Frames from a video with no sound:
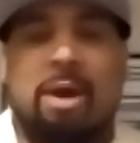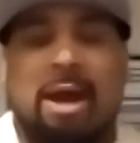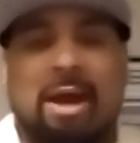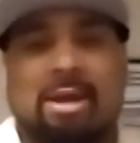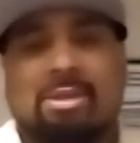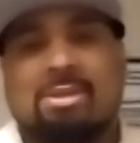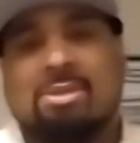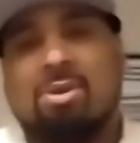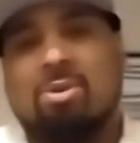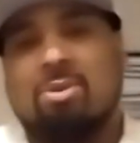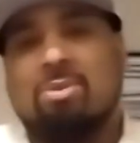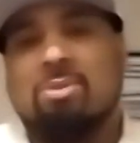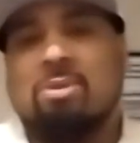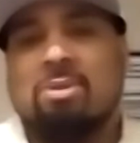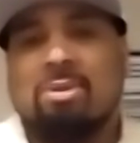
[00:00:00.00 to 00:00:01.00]
Max,
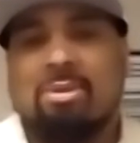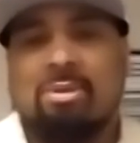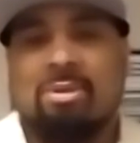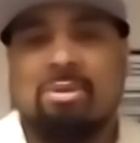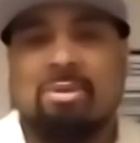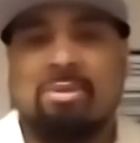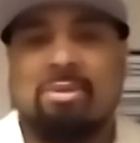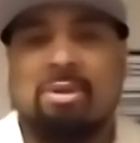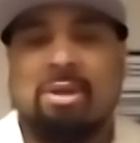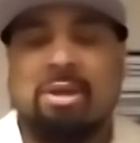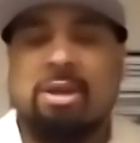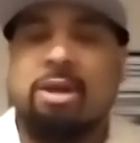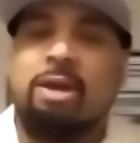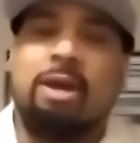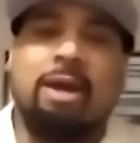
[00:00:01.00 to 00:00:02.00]
so
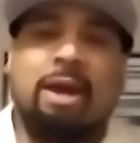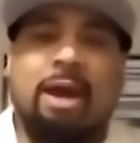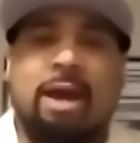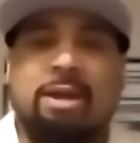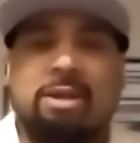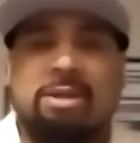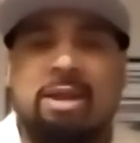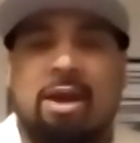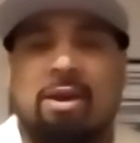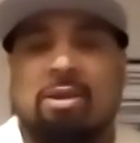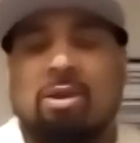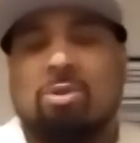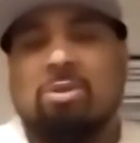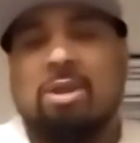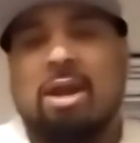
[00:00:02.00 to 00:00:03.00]
had to
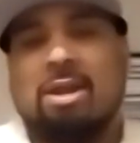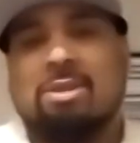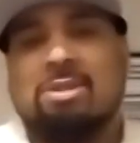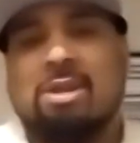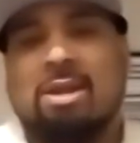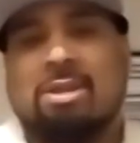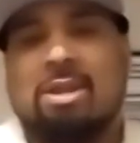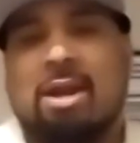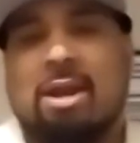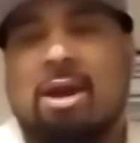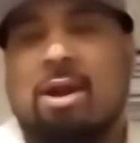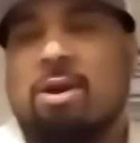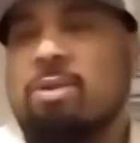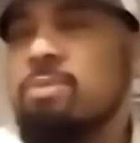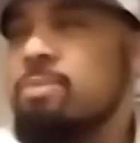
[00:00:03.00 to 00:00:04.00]
download that and check that
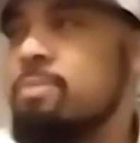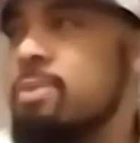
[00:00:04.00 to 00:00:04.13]
out.